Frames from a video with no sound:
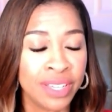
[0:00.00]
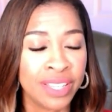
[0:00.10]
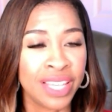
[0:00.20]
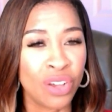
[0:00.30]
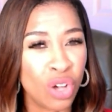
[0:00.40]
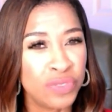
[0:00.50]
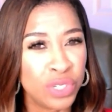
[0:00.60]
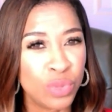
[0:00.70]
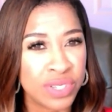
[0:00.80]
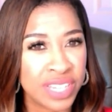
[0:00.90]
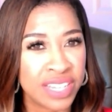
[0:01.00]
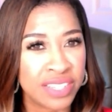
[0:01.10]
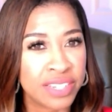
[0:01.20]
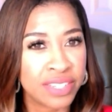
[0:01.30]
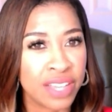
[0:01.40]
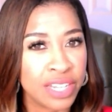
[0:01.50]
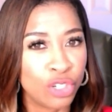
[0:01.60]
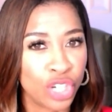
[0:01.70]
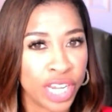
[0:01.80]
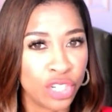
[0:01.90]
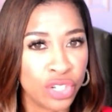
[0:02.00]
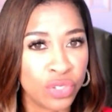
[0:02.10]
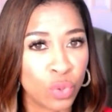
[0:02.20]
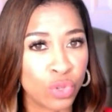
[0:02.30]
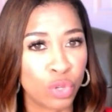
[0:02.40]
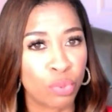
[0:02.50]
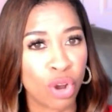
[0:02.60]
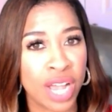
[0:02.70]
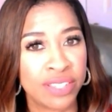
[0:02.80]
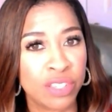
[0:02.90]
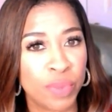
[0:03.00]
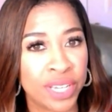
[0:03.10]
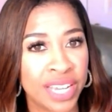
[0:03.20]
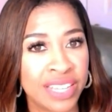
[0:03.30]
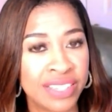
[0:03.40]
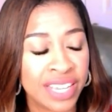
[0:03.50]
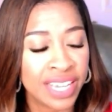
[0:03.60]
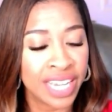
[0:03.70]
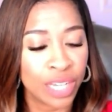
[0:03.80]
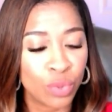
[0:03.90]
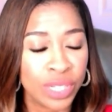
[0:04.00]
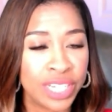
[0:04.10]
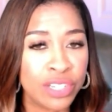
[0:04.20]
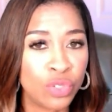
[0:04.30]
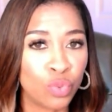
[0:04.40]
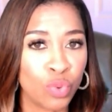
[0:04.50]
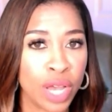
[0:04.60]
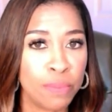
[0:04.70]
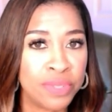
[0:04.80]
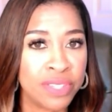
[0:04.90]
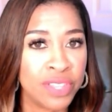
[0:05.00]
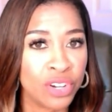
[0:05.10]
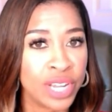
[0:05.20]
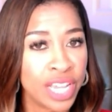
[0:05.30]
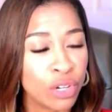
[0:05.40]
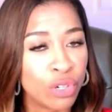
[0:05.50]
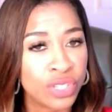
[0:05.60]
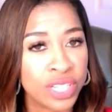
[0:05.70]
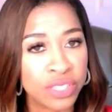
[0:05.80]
They often resist sudden changes or surprises because it really disrupts their inner sense